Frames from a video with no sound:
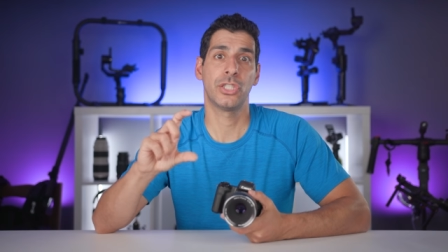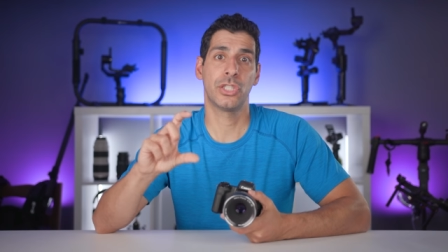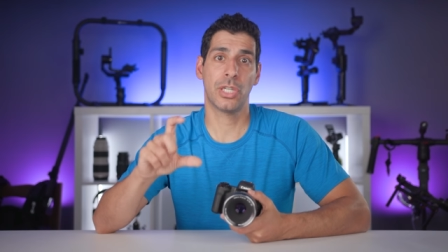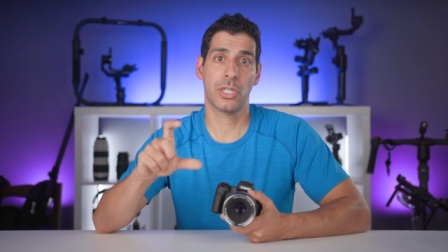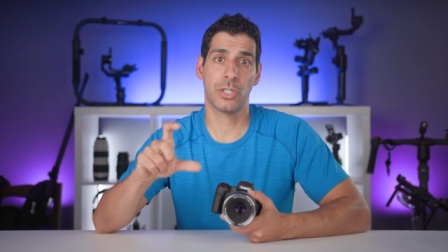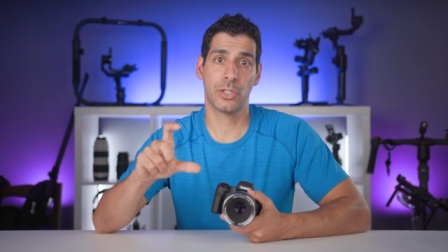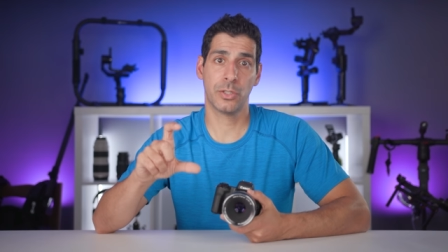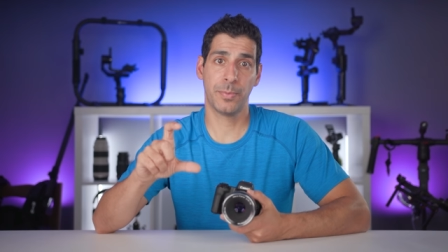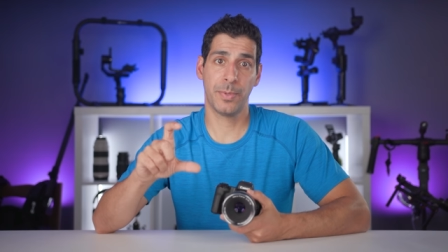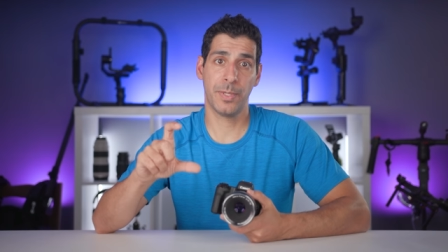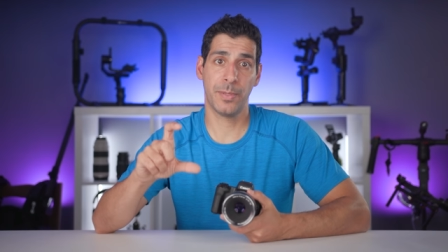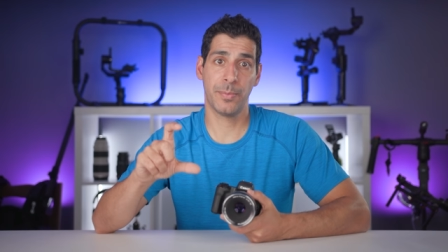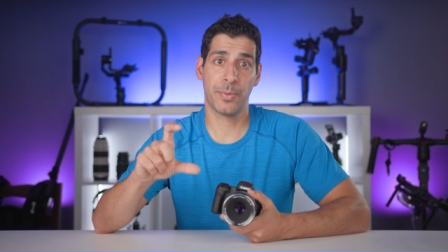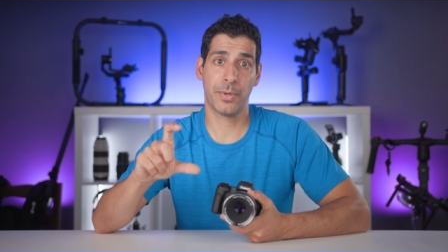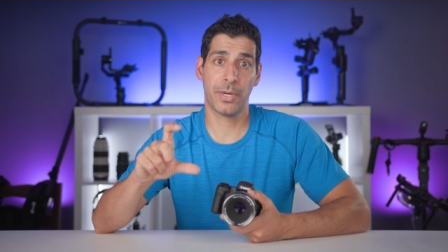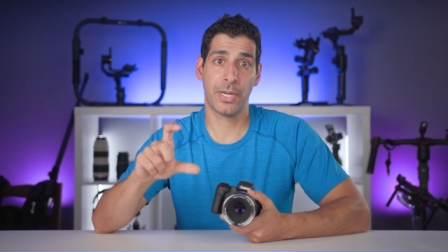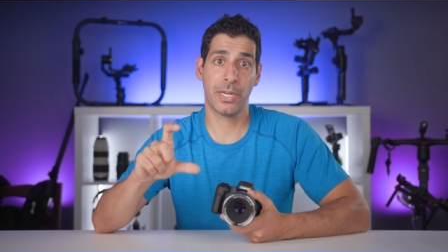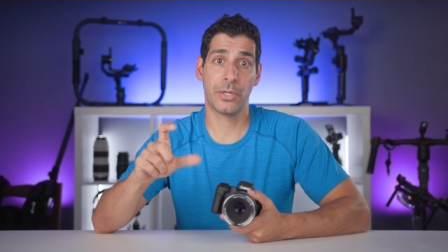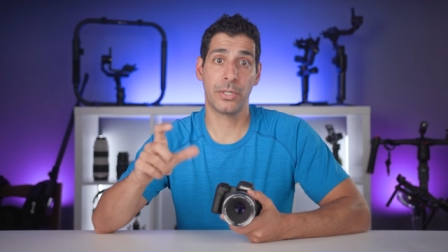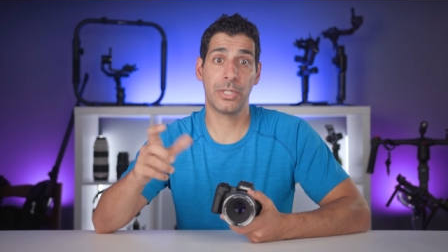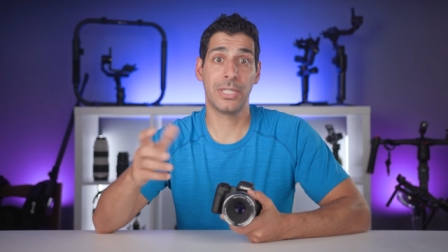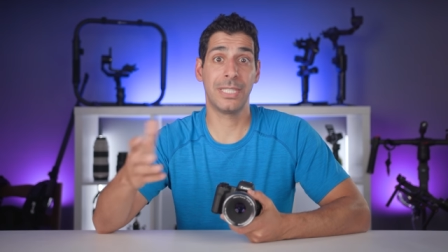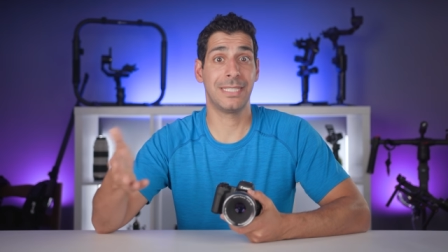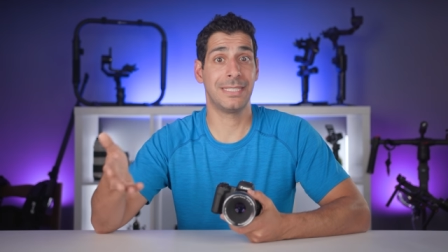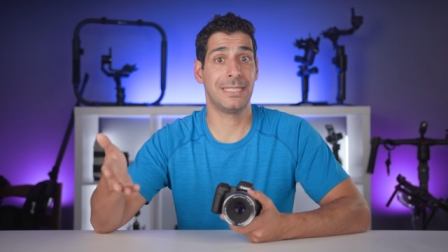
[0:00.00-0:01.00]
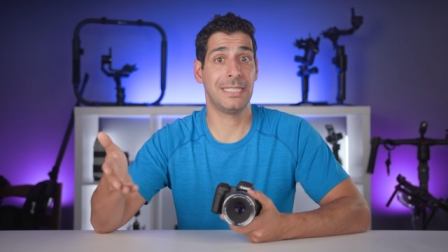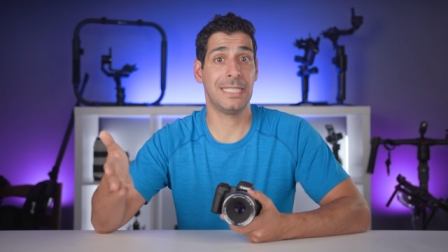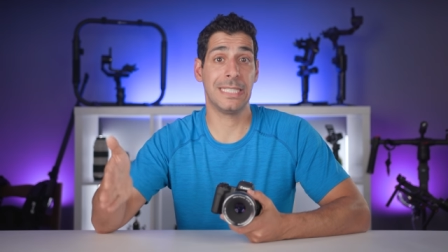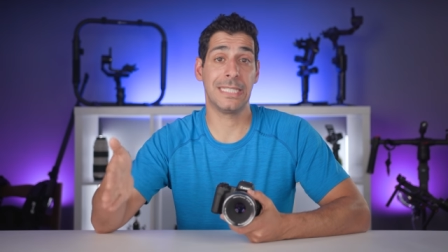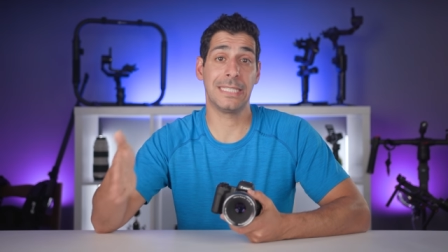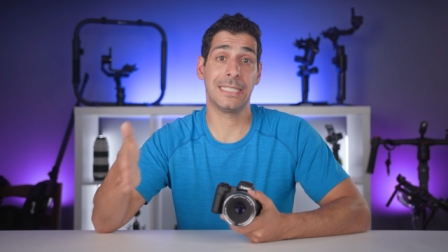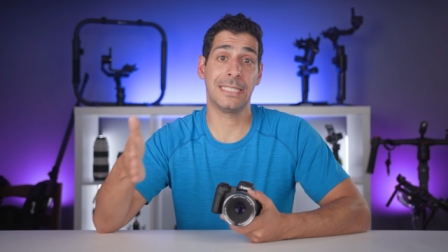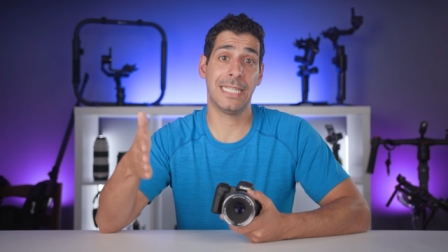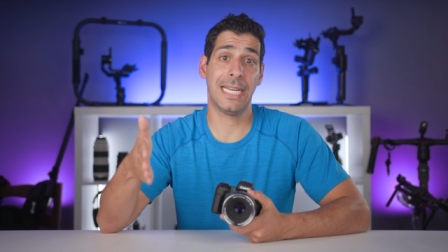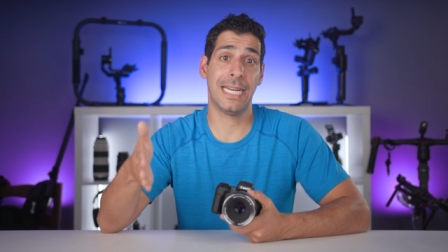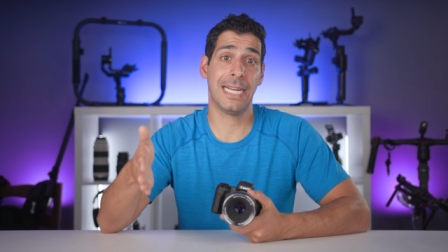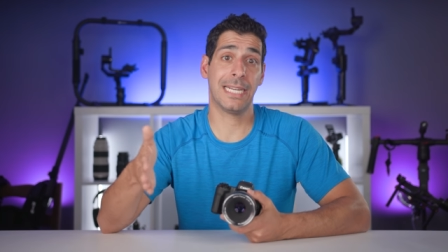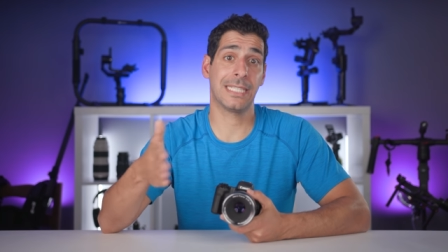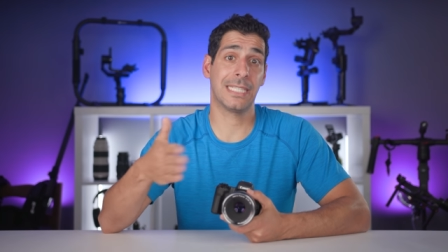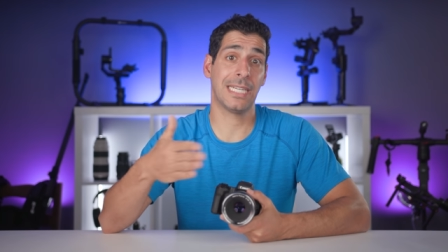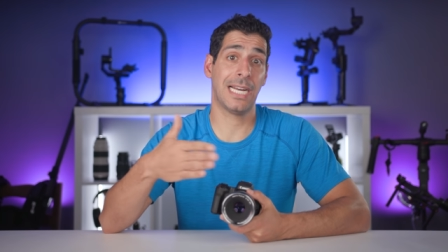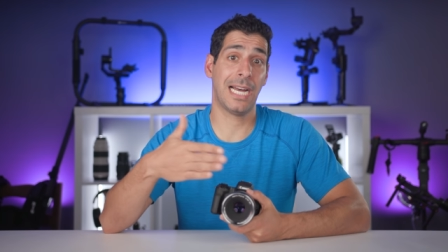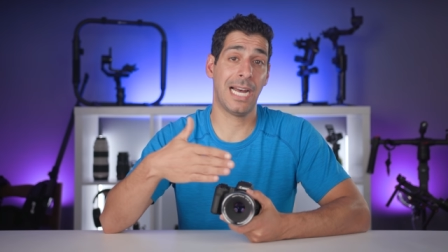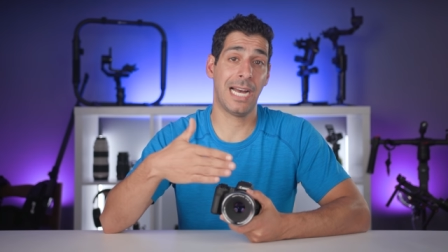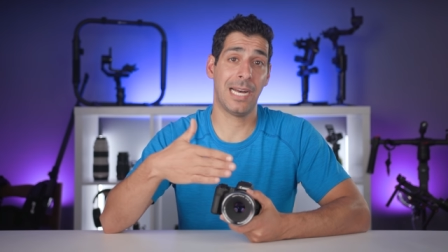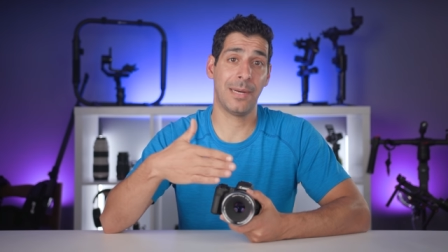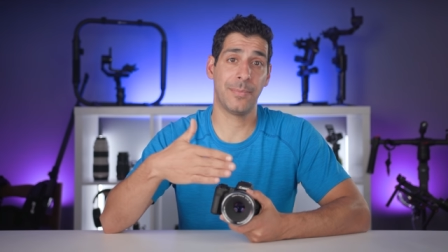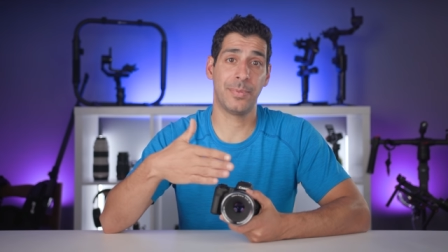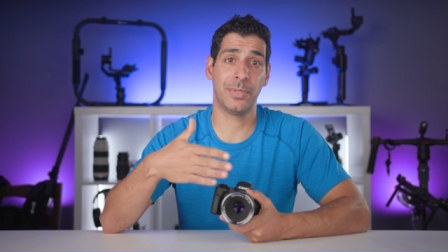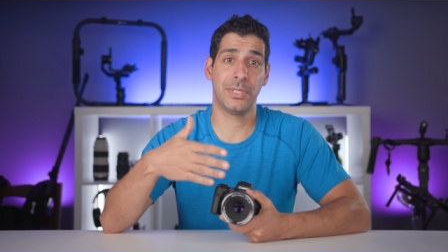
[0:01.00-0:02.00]
Shutter speed priority is the exact
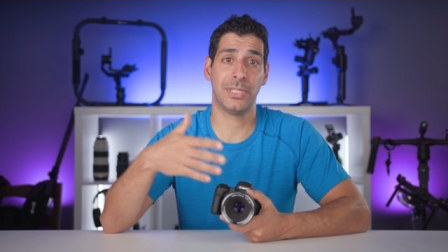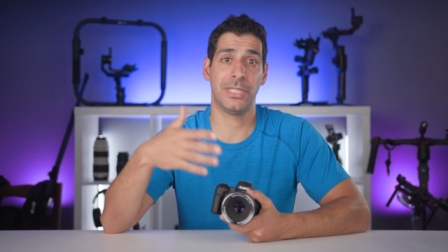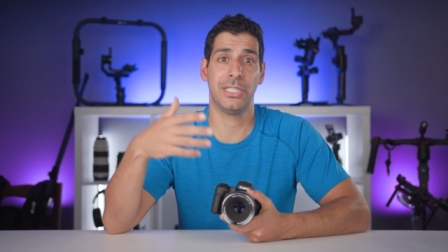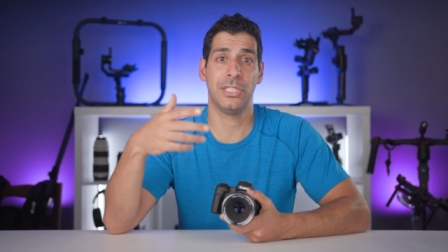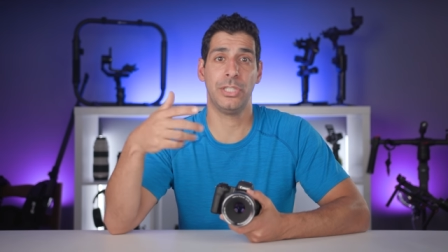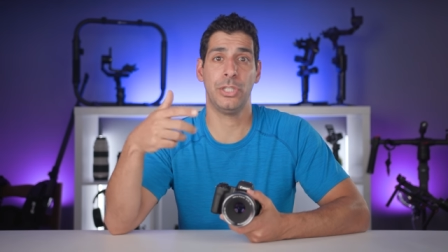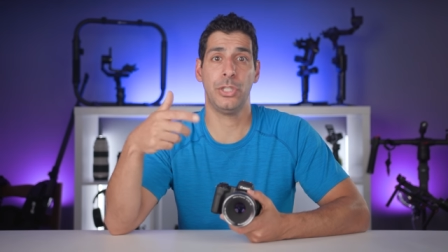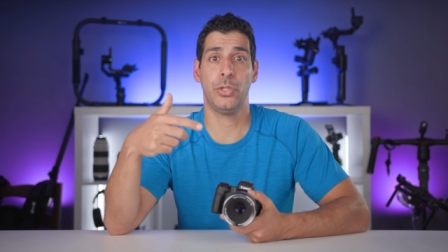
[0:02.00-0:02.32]
opposite.